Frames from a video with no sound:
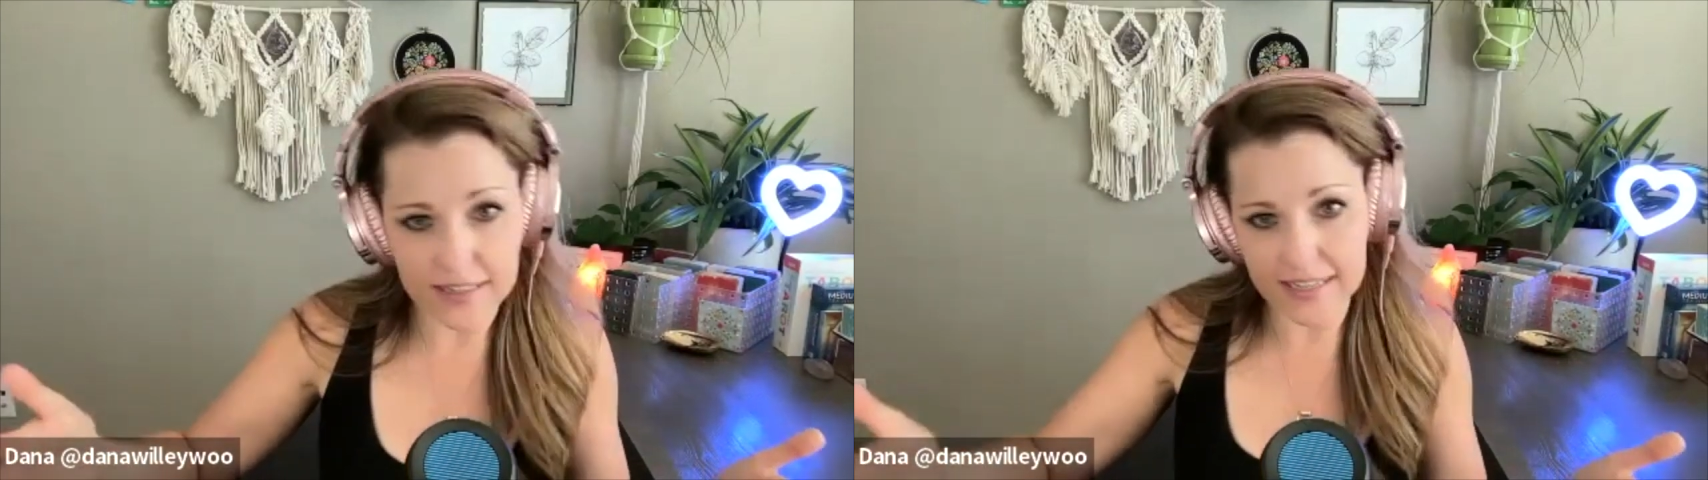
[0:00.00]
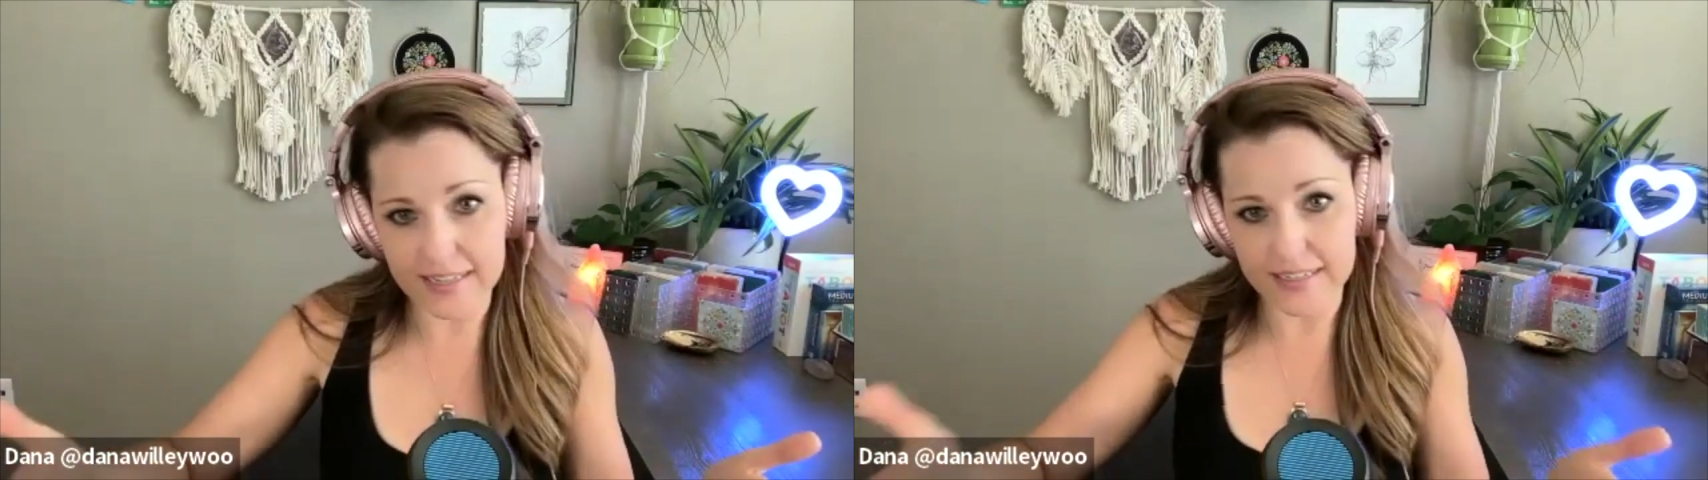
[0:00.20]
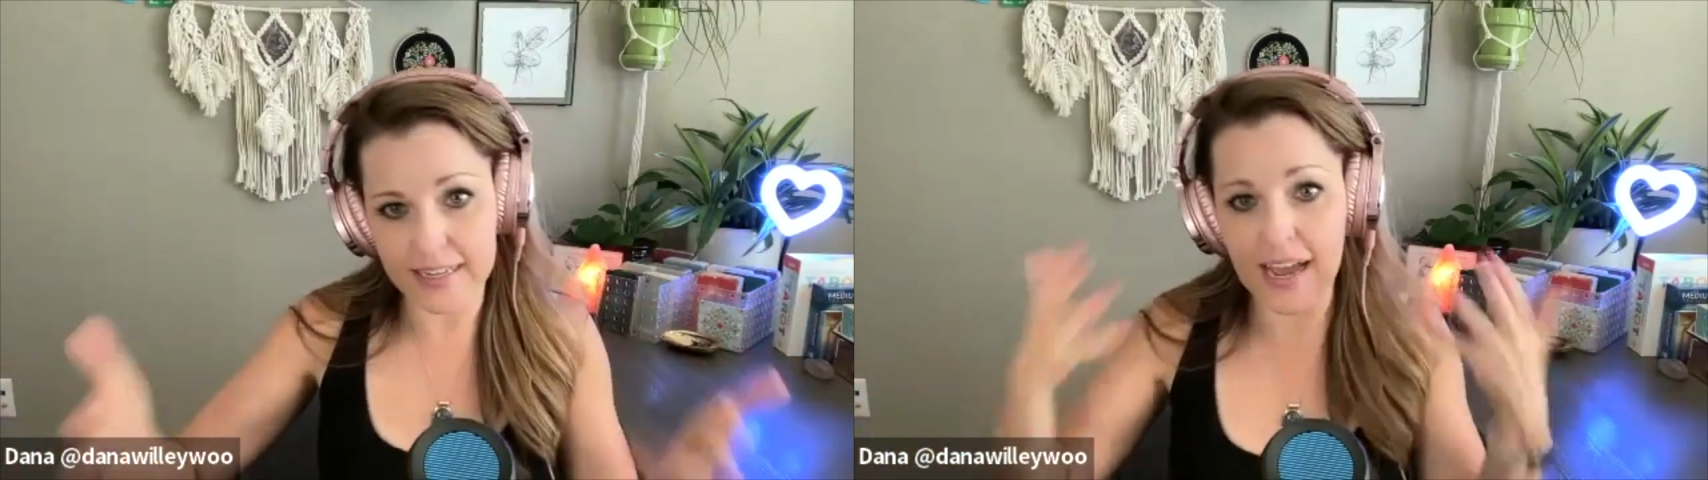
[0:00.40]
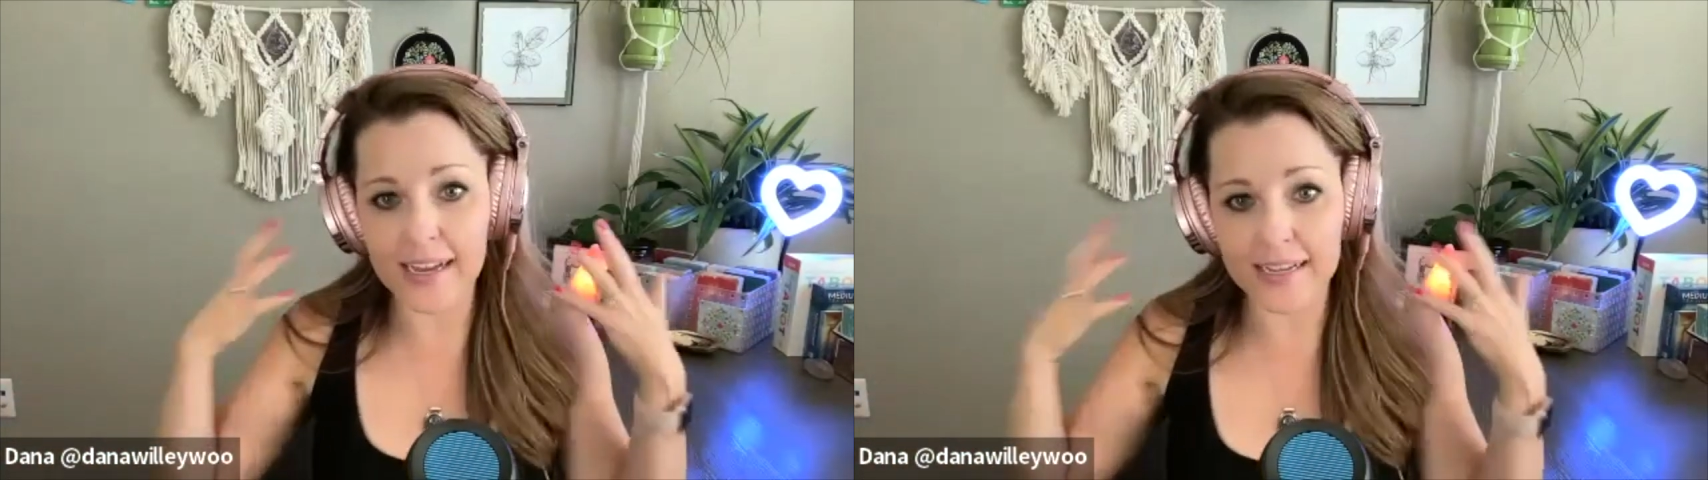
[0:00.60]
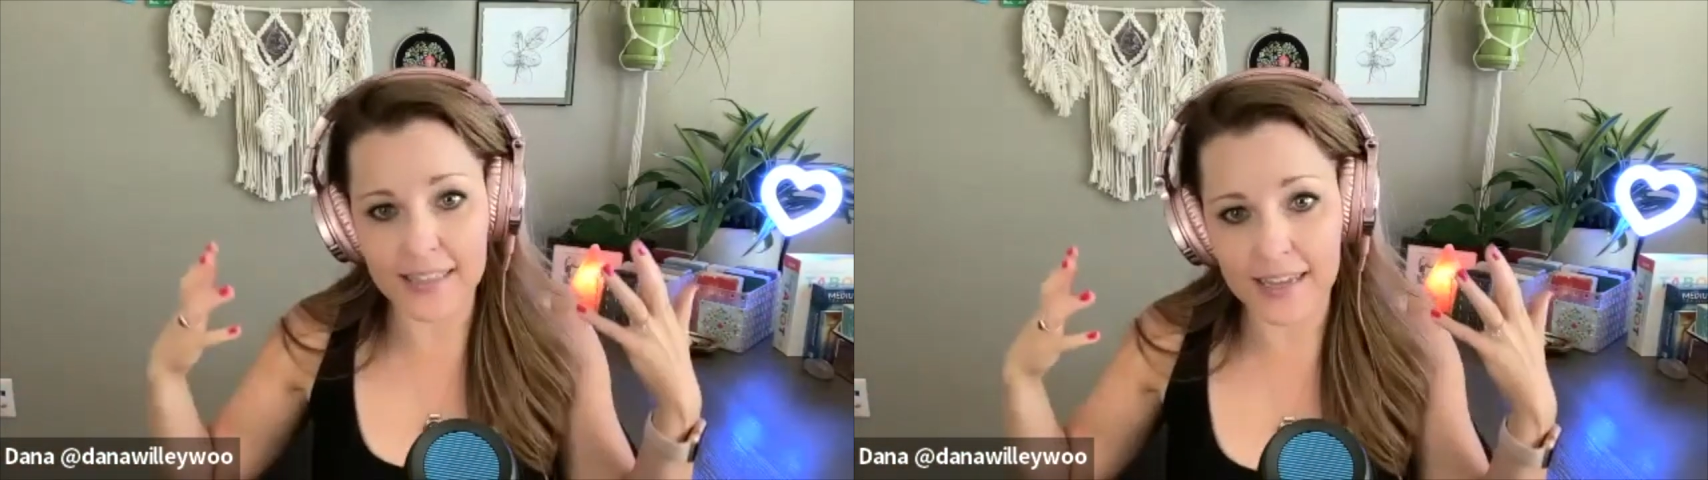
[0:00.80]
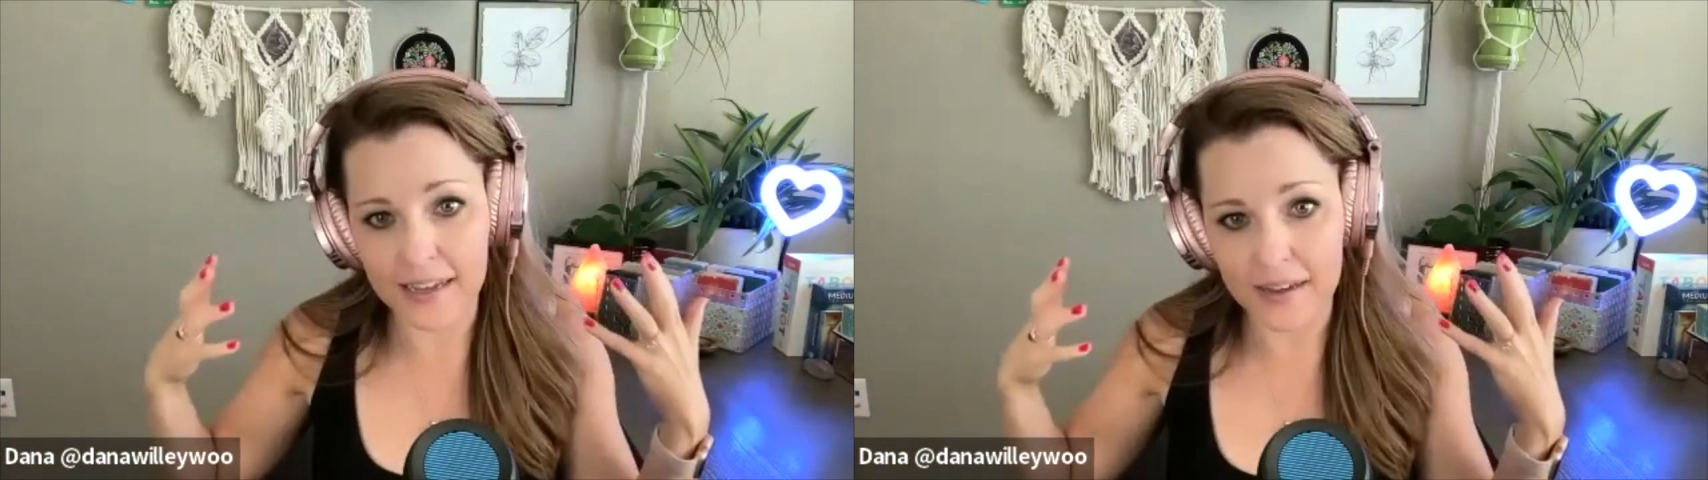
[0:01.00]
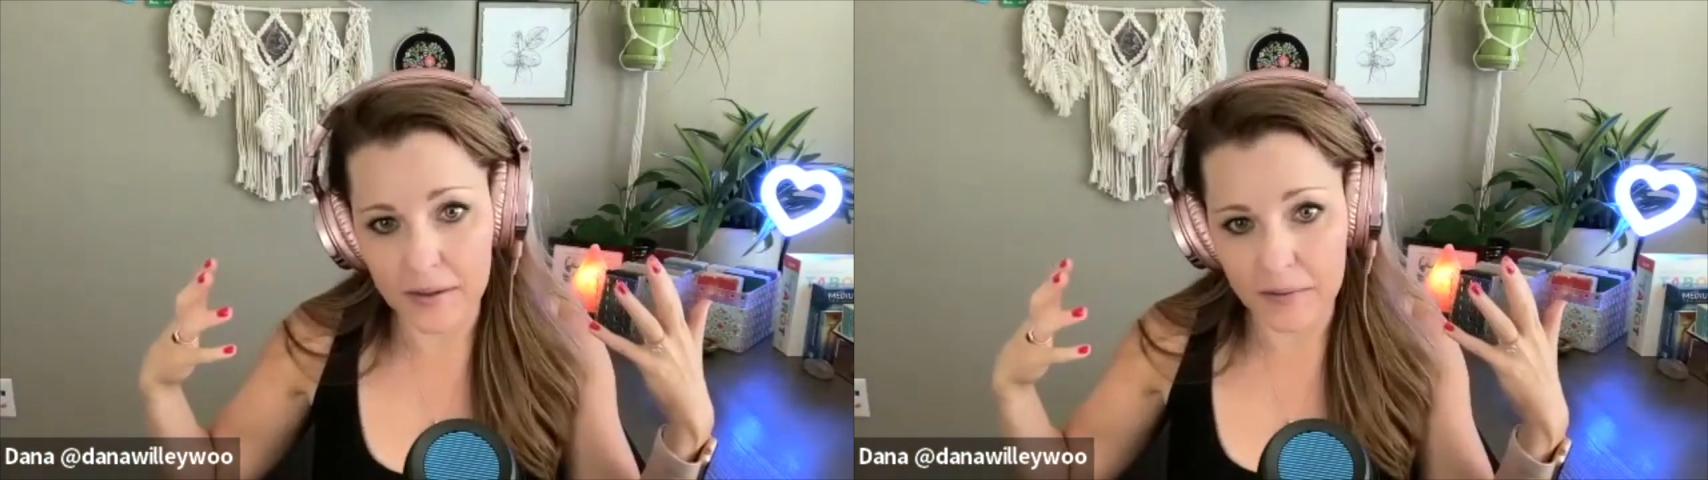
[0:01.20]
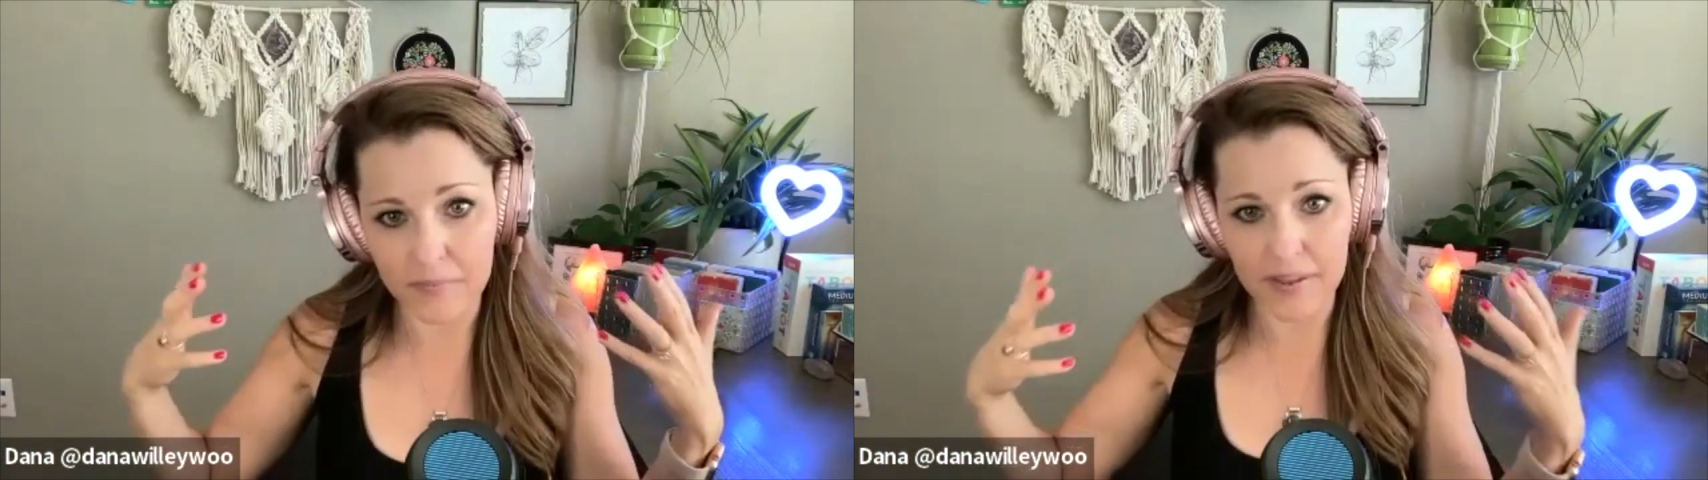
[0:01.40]
he attacked
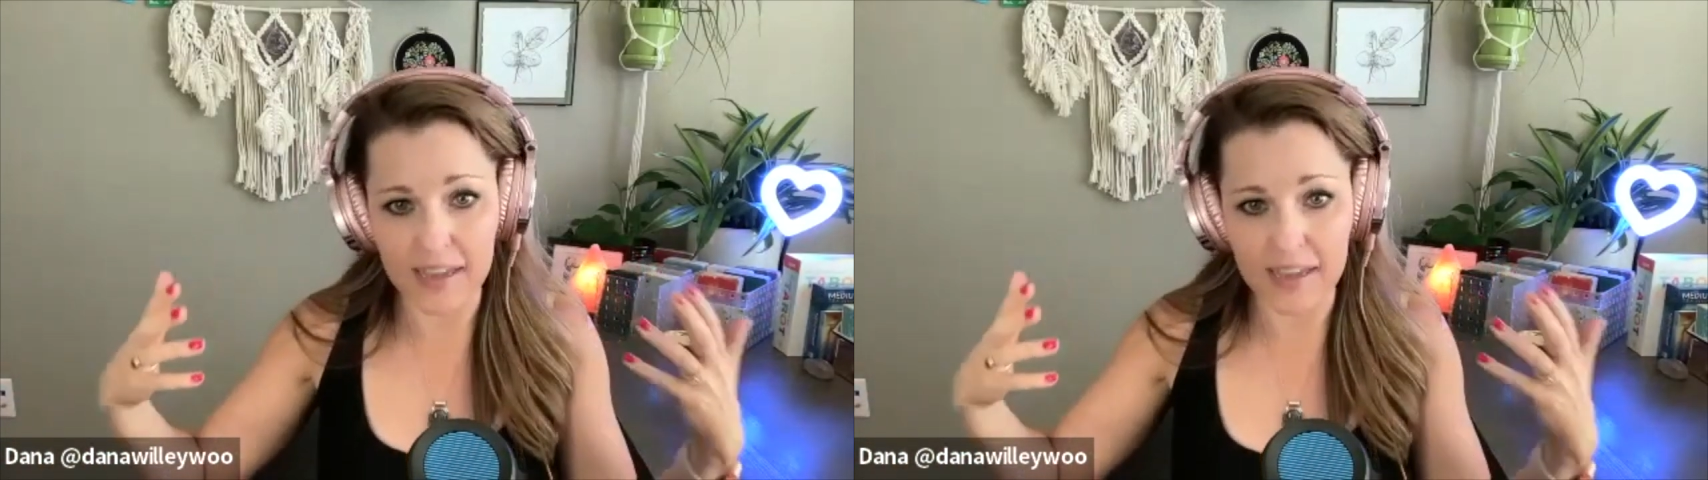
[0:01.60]
them